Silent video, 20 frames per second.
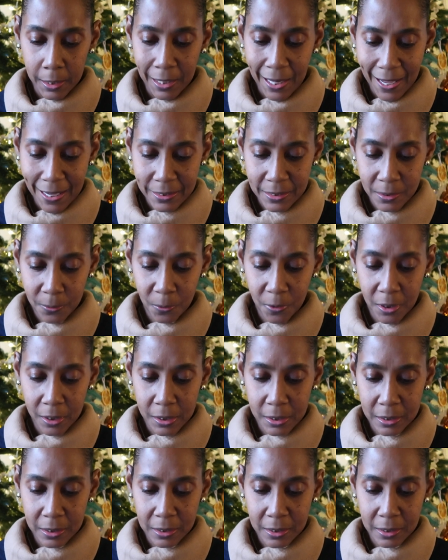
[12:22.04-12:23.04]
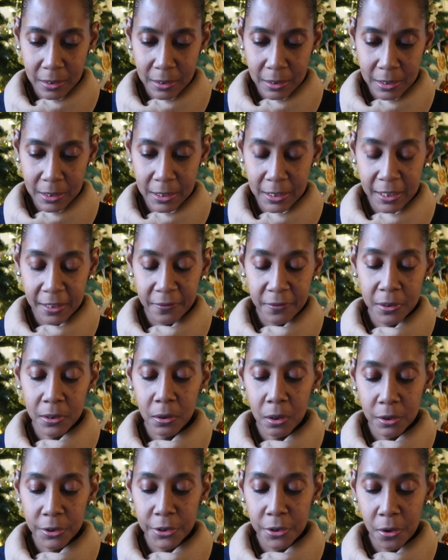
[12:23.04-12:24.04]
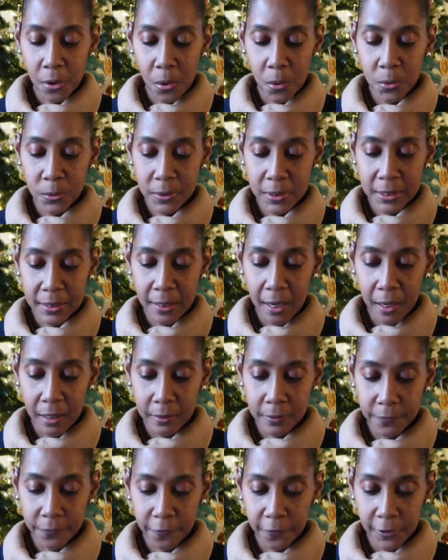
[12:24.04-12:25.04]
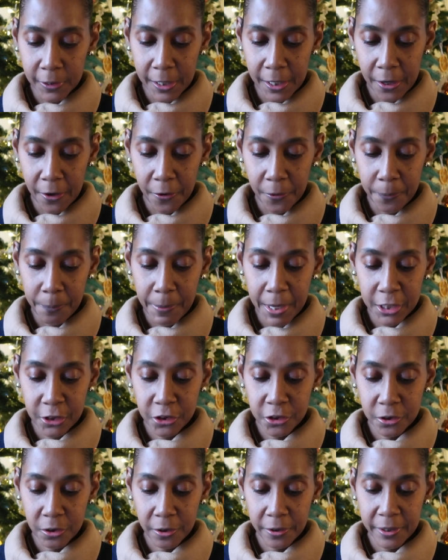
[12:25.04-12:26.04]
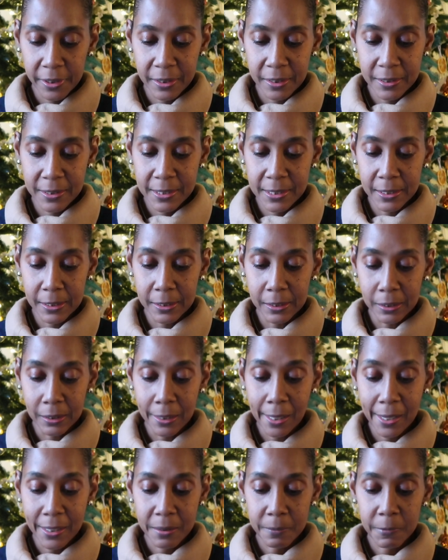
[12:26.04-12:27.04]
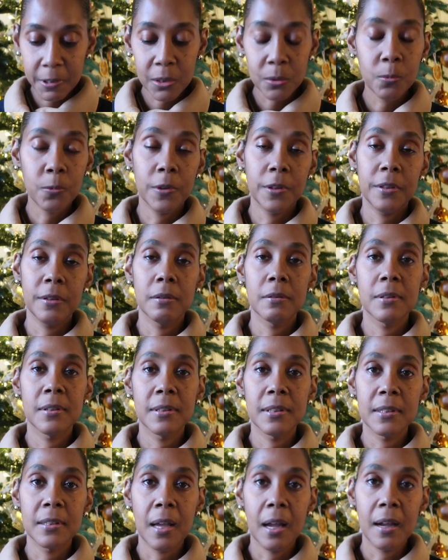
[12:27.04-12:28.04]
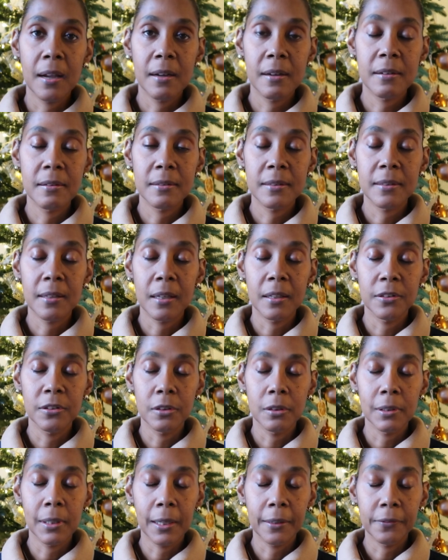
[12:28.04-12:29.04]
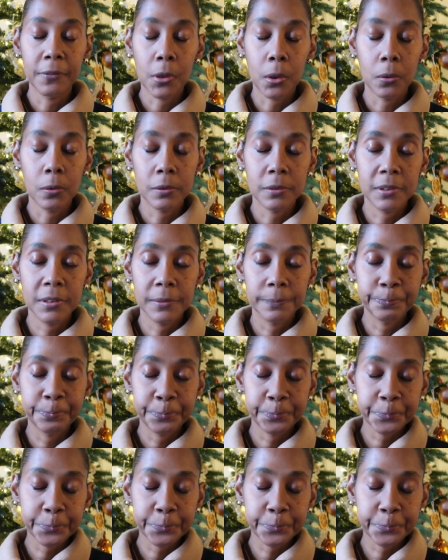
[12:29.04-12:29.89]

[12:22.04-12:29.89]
Last one, give it all your own style and flair. Make sure it is in alignment with your desires and your life goals.